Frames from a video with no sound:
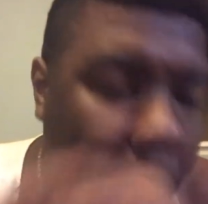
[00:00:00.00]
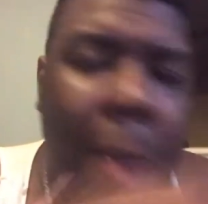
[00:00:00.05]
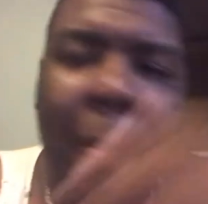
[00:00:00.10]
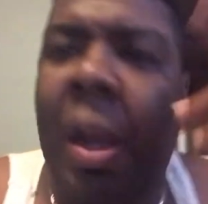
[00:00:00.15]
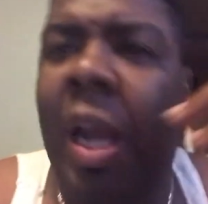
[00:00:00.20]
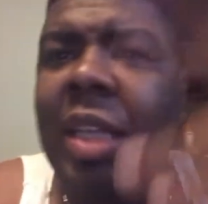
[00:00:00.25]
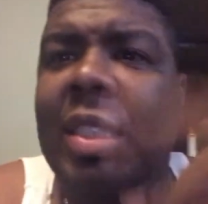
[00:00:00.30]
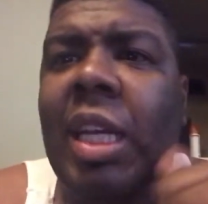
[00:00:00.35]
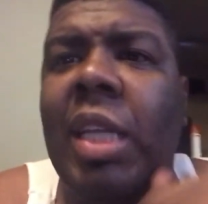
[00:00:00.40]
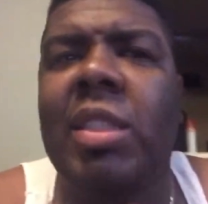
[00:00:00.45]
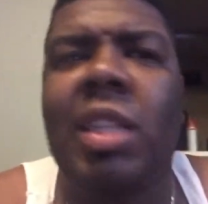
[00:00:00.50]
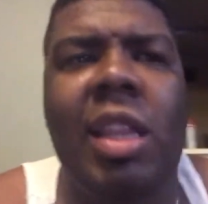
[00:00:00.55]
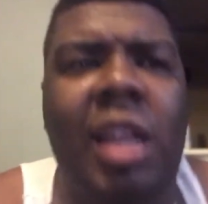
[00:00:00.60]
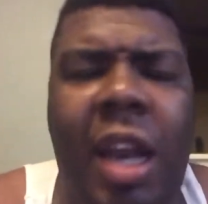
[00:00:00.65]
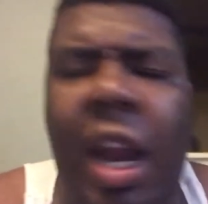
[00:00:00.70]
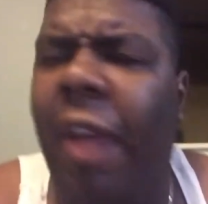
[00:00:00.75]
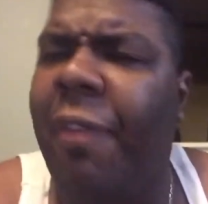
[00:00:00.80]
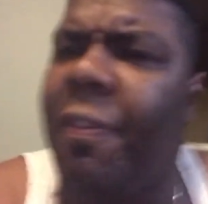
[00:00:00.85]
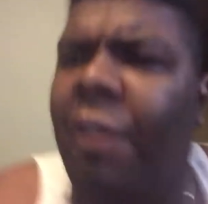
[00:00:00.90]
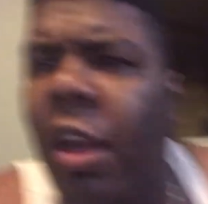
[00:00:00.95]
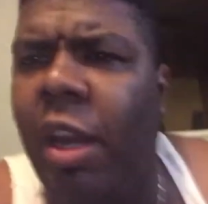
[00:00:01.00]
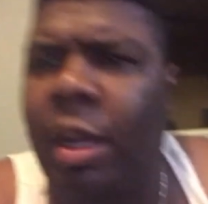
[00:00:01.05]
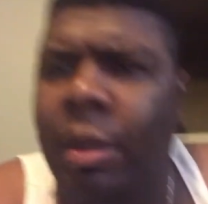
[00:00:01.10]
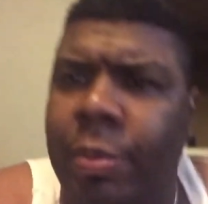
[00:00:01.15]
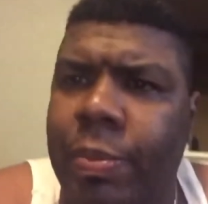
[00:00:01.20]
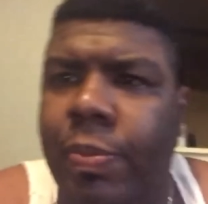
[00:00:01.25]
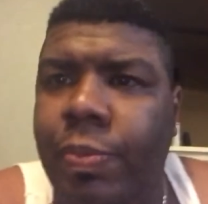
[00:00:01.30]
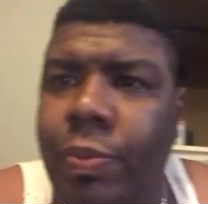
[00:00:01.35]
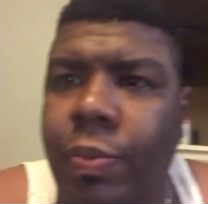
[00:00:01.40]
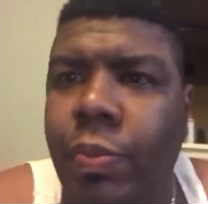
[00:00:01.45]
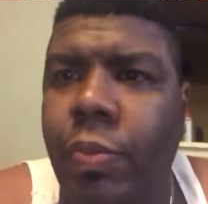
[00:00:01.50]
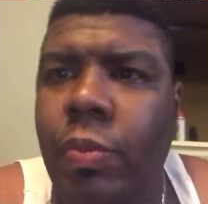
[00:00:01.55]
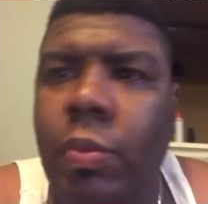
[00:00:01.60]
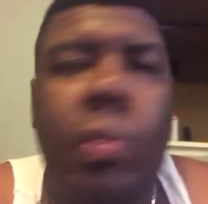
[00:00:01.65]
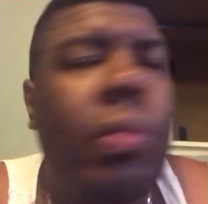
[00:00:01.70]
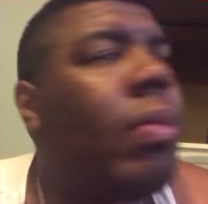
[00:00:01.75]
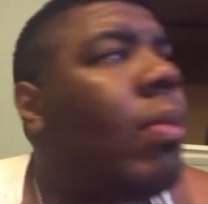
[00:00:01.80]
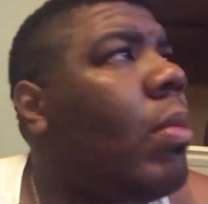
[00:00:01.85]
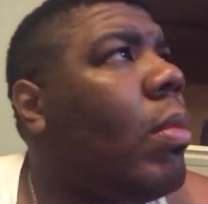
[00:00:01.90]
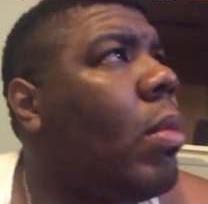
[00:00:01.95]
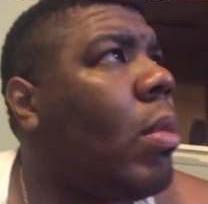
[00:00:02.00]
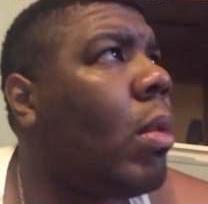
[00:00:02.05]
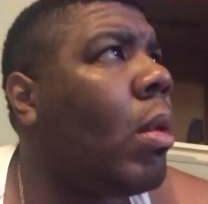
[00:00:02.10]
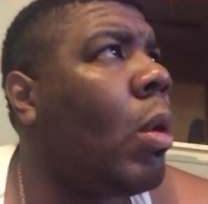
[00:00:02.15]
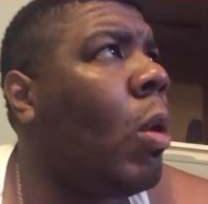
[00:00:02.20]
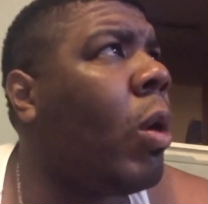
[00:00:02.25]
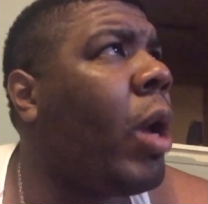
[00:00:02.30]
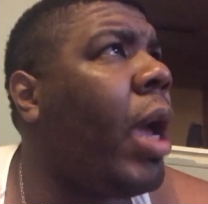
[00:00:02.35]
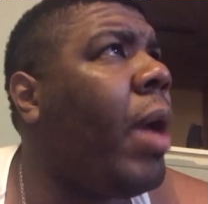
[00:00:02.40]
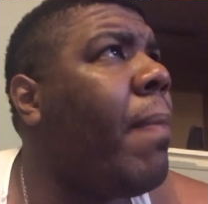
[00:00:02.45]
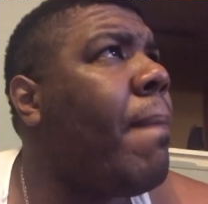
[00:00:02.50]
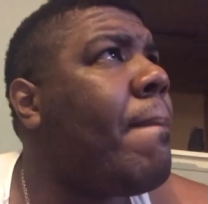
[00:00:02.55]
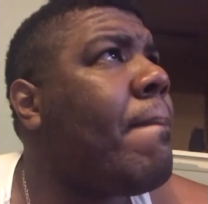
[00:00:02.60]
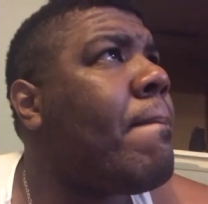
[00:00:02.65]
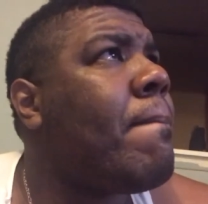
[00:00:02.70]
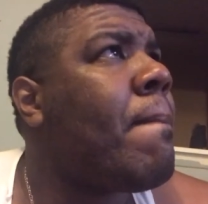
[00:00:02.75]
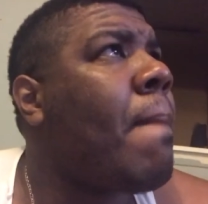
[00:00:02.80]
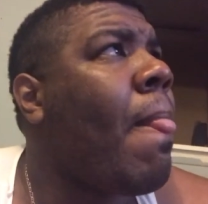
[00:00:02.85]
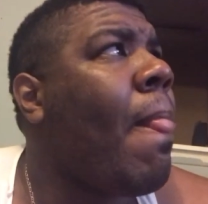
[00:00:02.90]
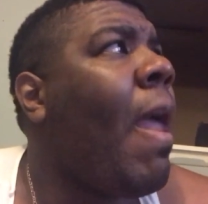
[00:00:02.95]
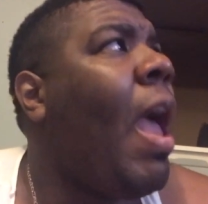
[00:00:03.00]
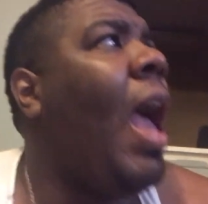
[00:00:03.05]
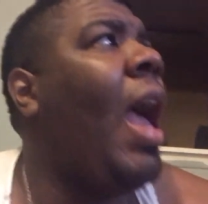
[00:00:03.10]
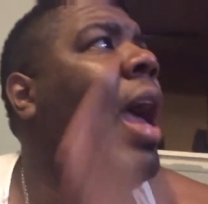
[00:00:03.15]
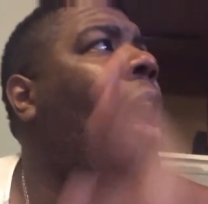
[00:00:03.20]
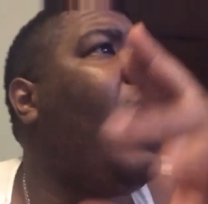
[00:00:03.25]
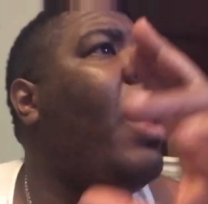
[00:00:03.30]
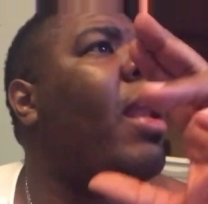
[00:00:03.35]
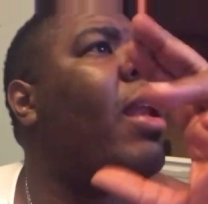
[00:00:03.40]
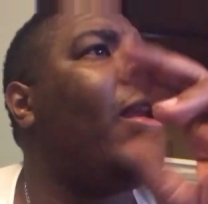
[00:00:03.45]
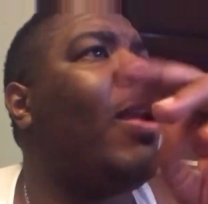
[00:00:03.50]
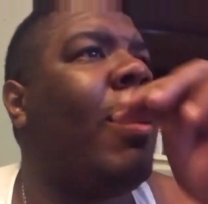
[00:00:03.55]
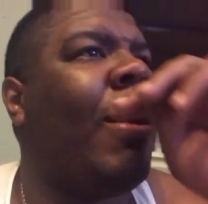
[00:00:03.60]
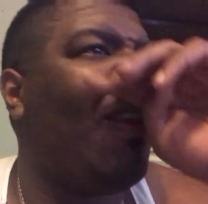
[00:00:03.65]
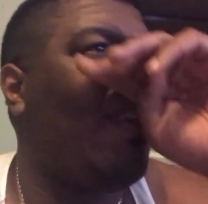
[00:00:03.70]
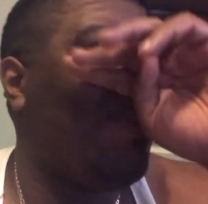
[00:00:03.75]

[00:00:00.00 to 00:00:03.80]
But let's get to the ninth inning. Okay? And